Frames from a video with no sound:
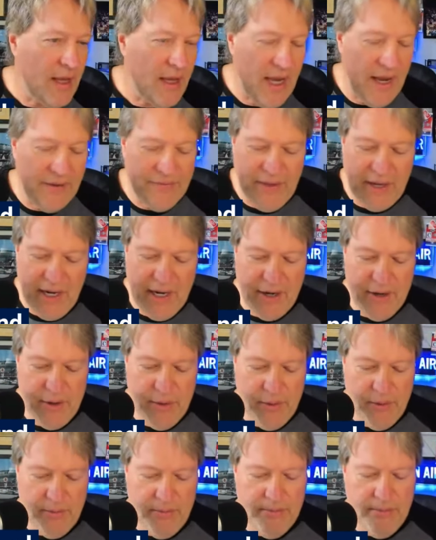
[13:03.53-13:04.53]
if they need
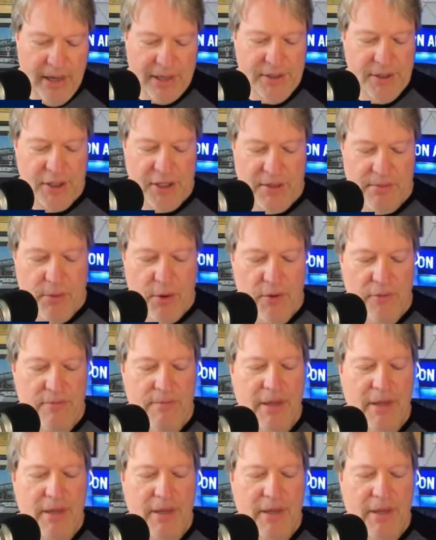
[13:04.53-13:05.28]
to make such a move.